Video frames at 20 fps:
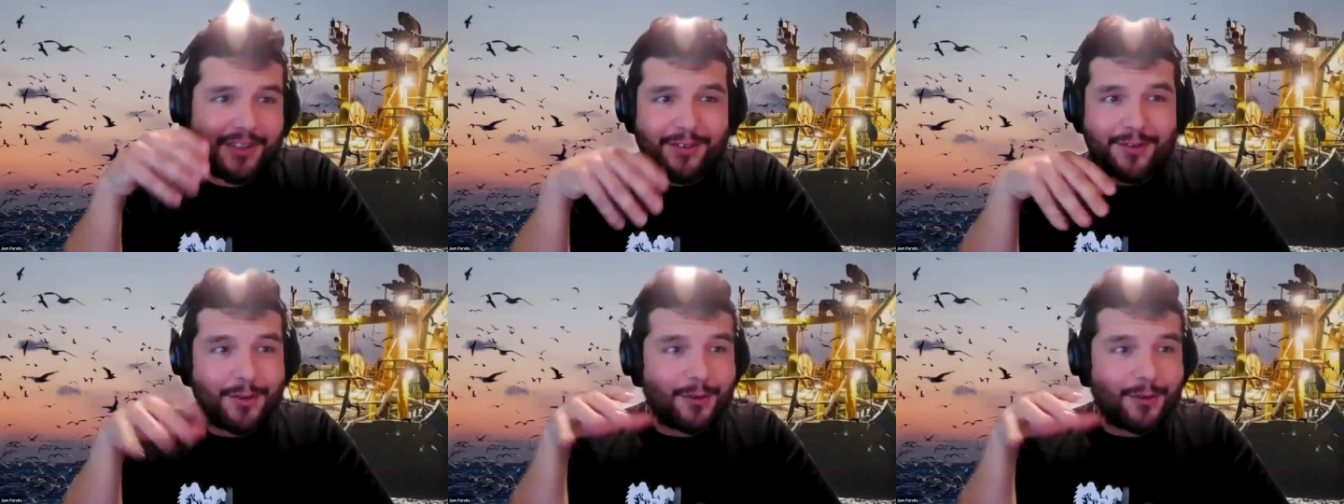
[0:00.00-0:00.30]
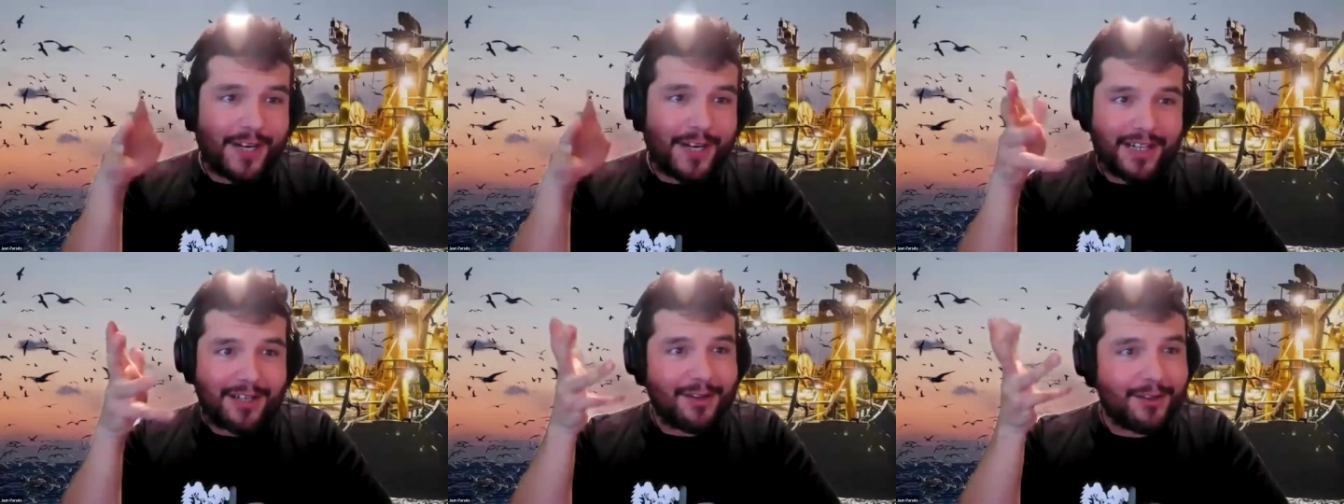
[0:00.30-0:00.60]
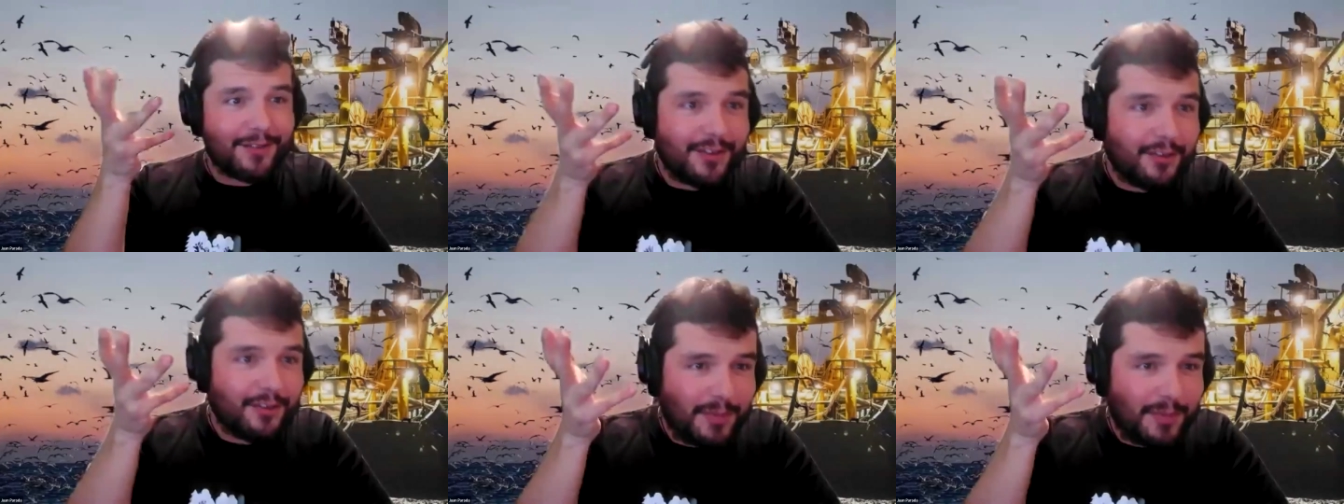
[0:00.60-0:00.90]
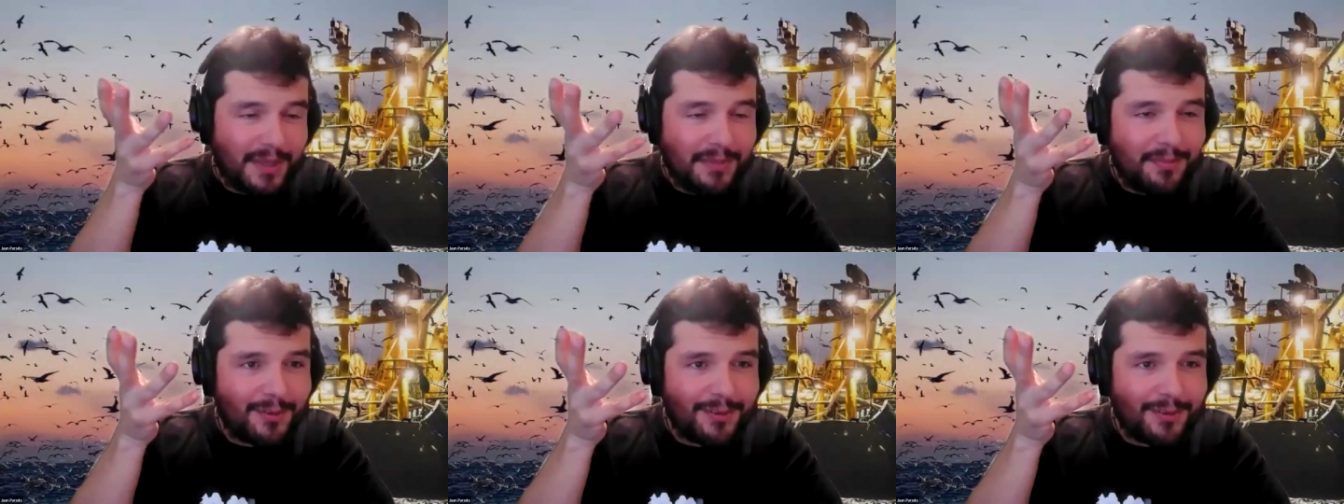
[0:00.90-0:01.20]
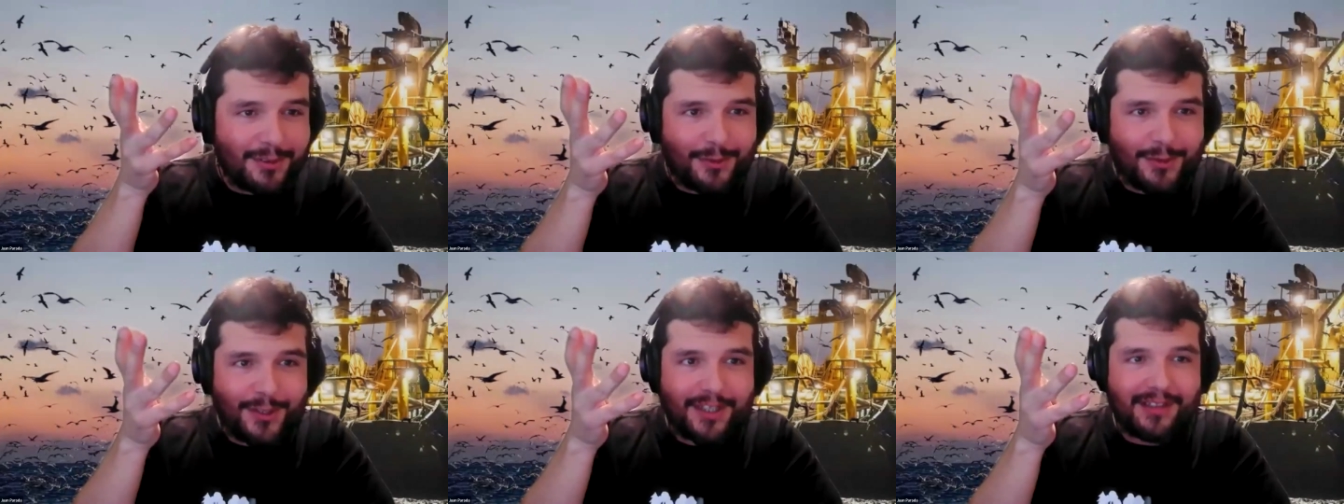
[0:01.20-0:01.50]
There's already lots of people
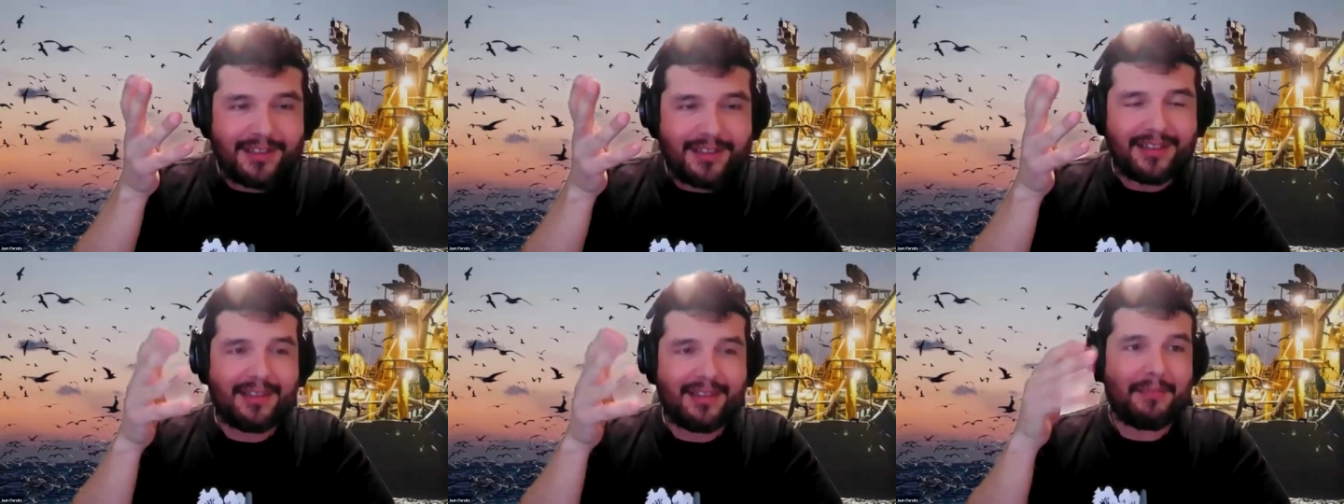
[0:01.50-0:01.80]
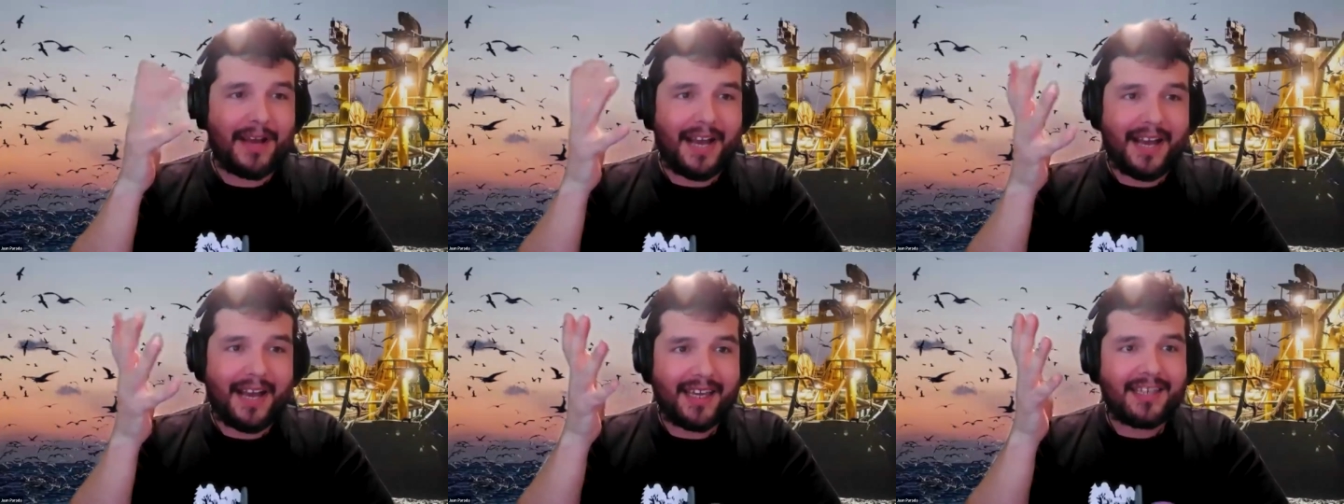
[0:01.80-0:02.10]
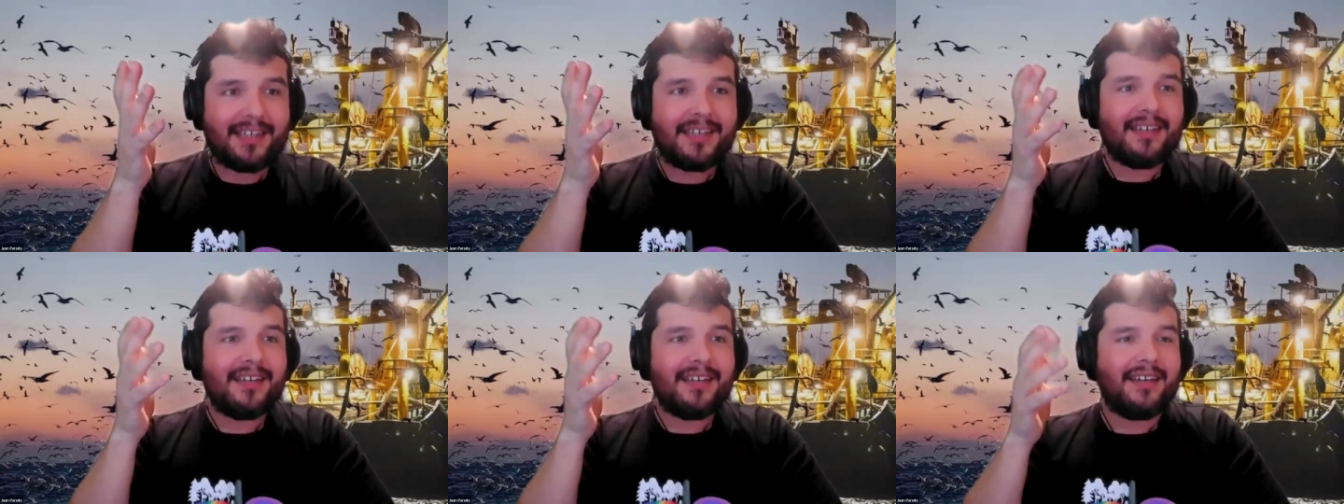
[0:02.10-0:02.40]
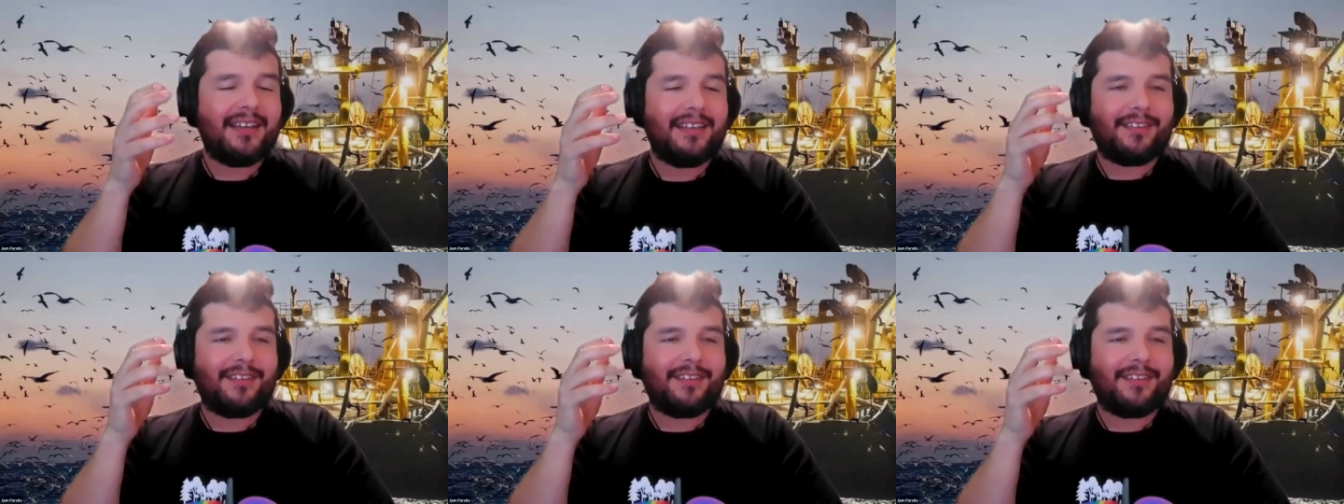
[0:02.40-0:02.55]
doing the mahi,